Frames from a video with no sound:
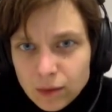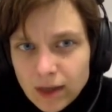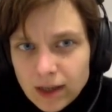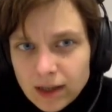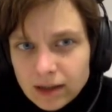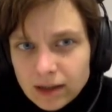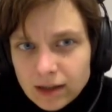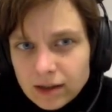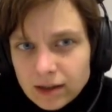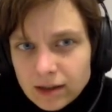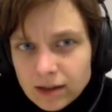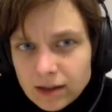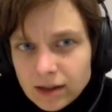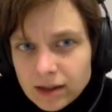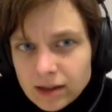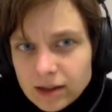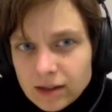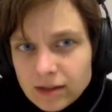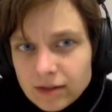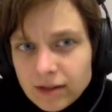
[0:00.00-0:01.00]
One
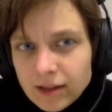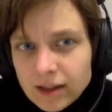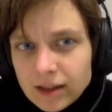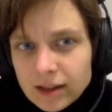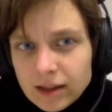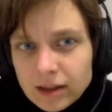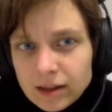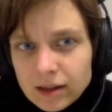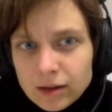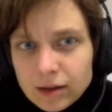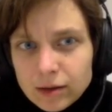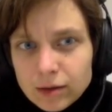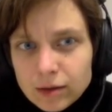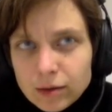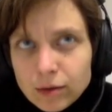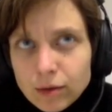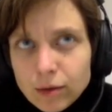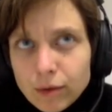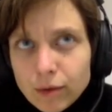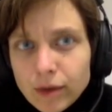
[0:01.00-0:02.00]
is the fact that
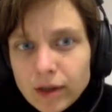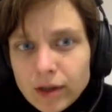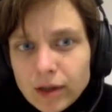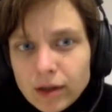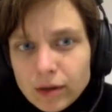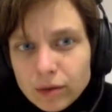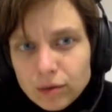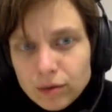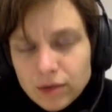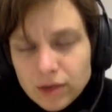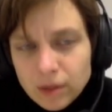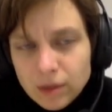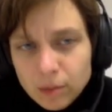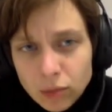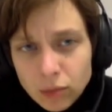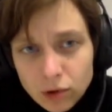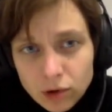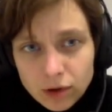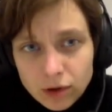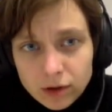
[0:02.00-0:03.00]
we need to
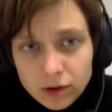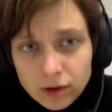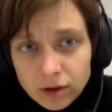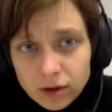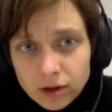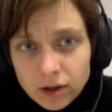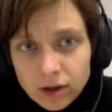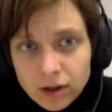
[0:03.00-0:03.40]
support